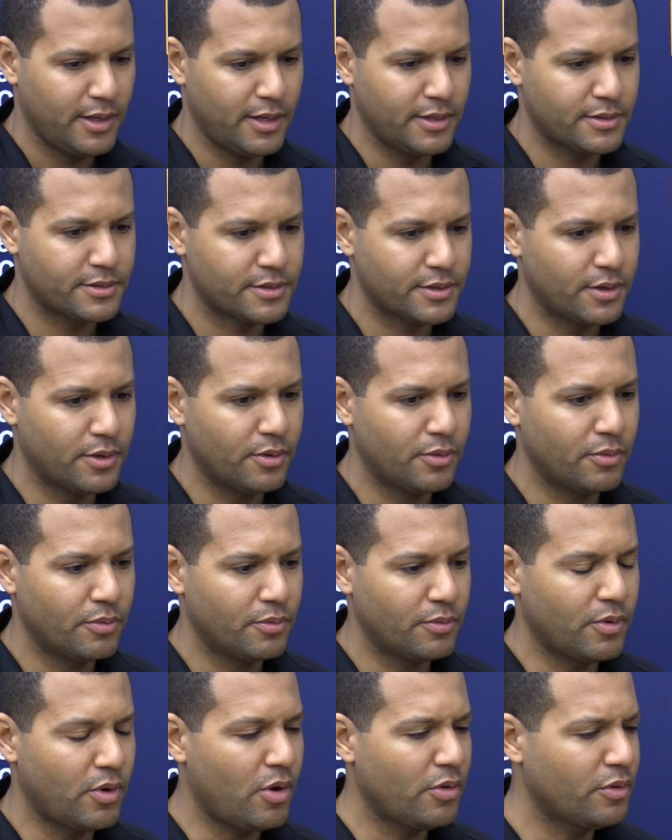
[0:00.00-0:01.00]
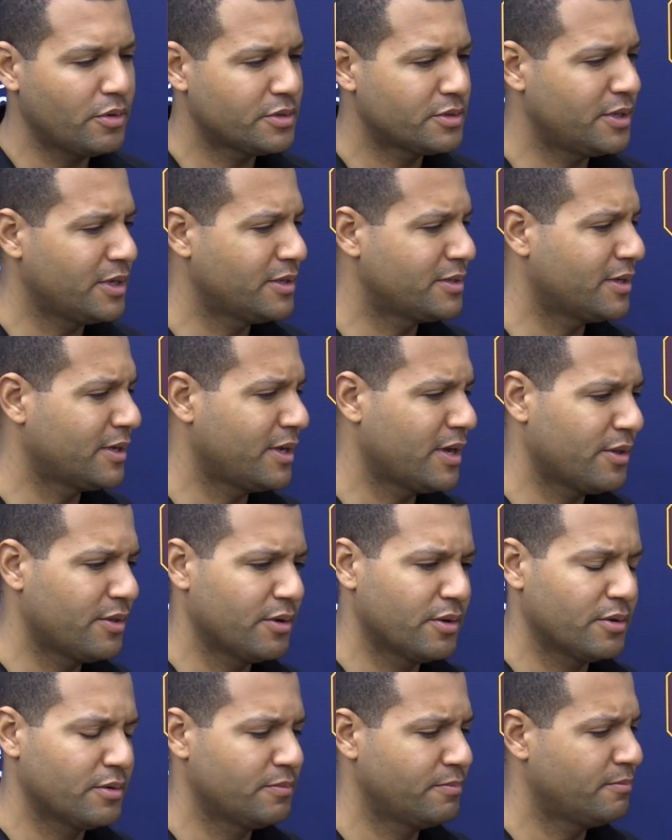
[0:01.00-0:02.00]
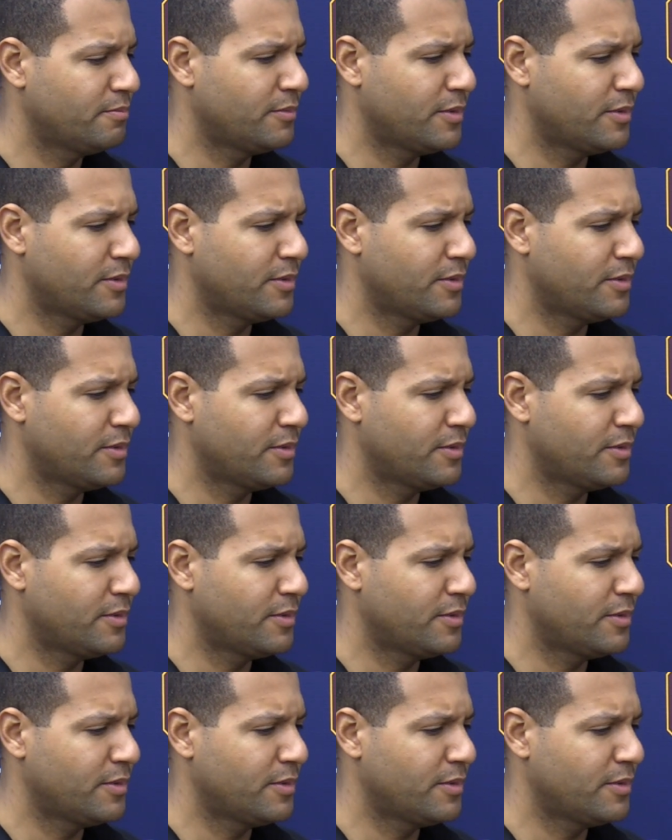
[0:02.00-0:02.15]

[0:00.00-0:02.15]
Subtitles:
And so all those things together